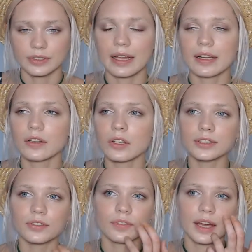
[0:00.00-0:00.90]
There are
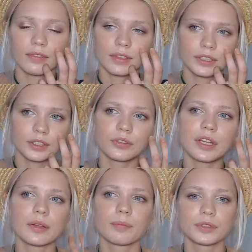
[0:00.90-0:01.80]
lots of them that you
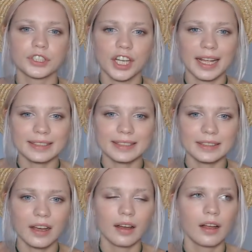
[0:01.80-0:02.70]
can purchase
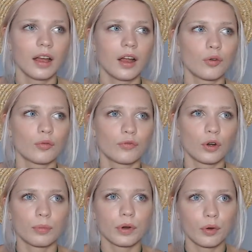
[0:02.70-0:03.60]
uh,
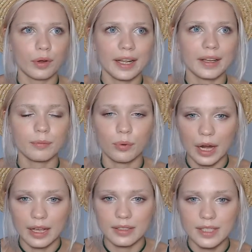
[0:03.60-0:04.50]
from Korean
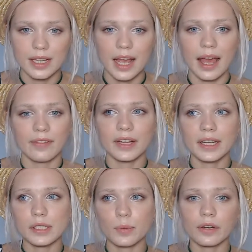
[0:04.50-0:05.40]
brands and that
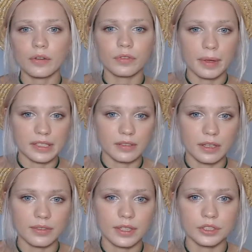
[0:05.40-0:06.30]
is one of the best
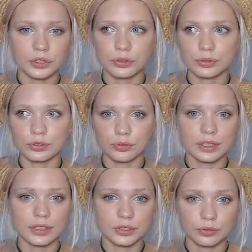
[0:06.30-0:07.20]
things that you could
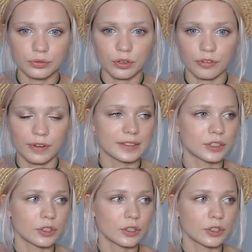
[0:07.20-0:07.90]
really do for your face.